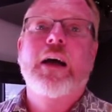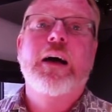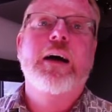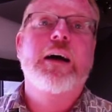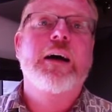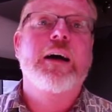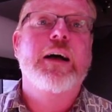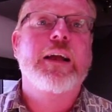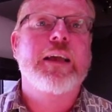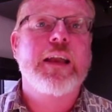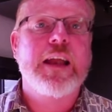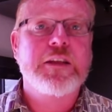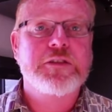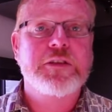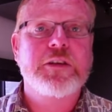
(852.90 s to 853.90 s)
I can
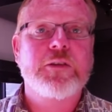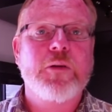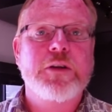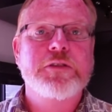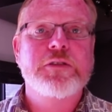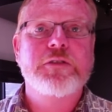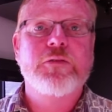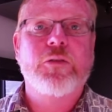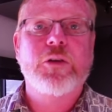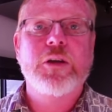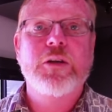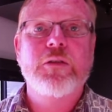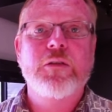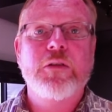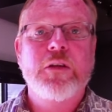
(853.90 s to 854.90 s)
answer your questions for
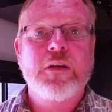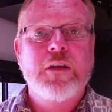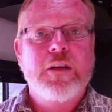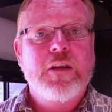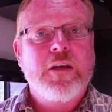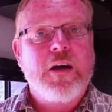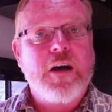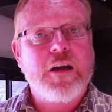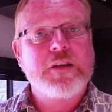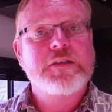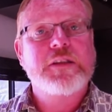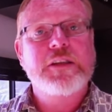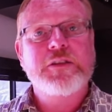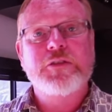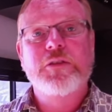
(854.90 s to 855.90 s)
you
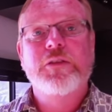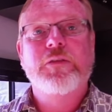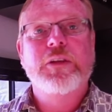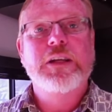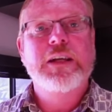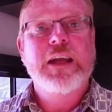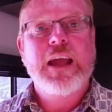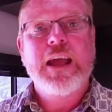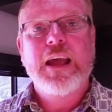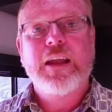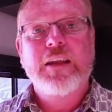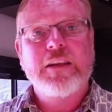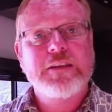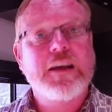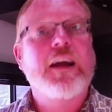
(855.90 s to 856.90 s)
honestly, truthfully,
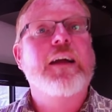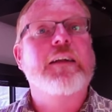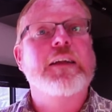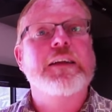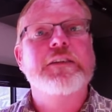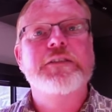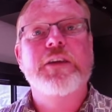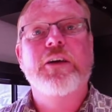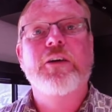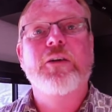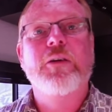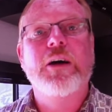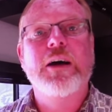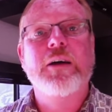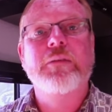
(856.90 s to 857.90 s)
and entirely.
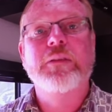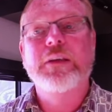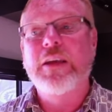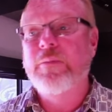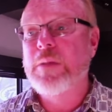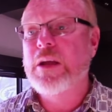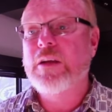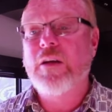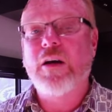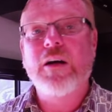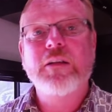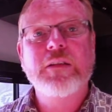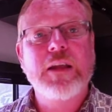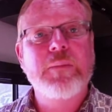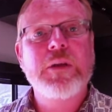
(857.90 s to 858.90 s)
So give me a
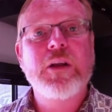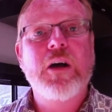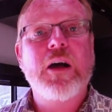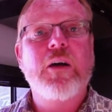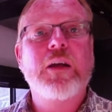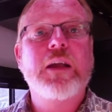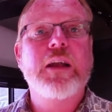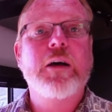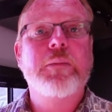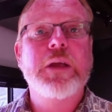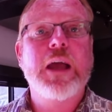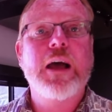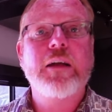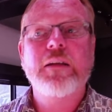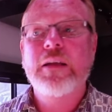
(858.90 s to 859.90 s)
call, let me know how I can help
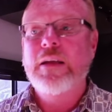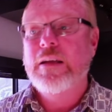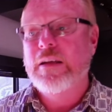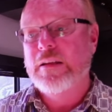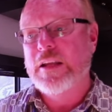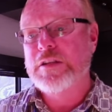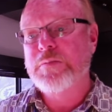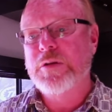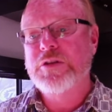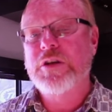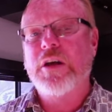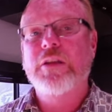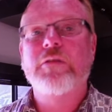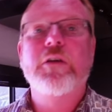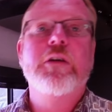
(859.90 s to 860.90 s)
you out. Let's put
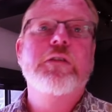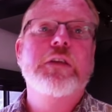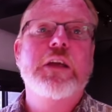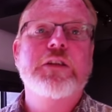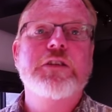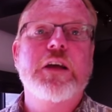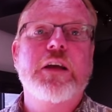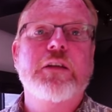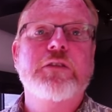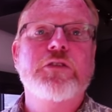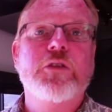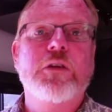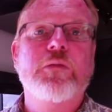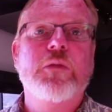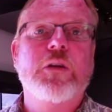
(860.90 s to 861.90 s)
you on the road and get you out
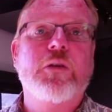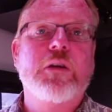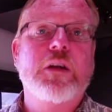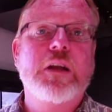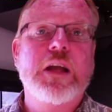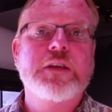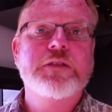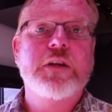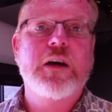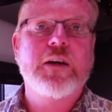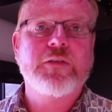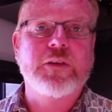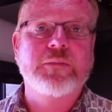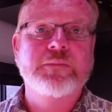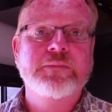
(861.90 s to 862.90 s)
enjoying what Oregon has to
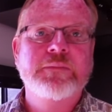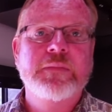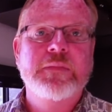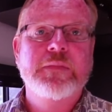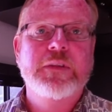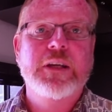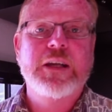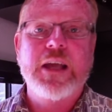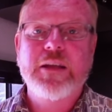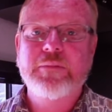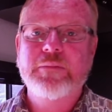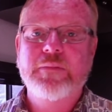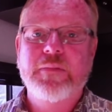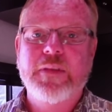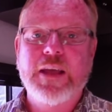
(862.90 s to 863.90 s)
offer.
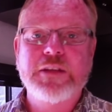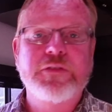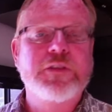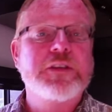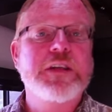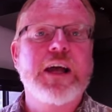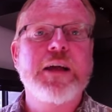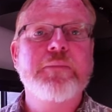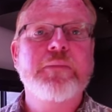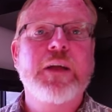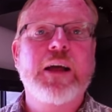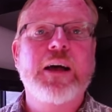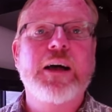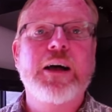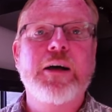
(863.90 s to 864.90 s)
Again, thanks for your time.
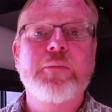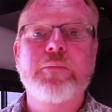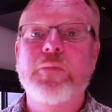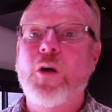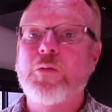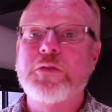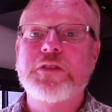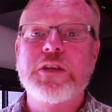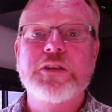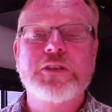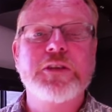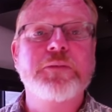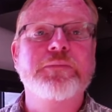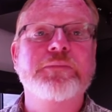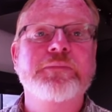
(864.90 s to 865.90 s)
Hope to see you
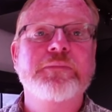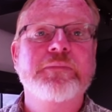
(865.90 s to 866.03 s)
soon.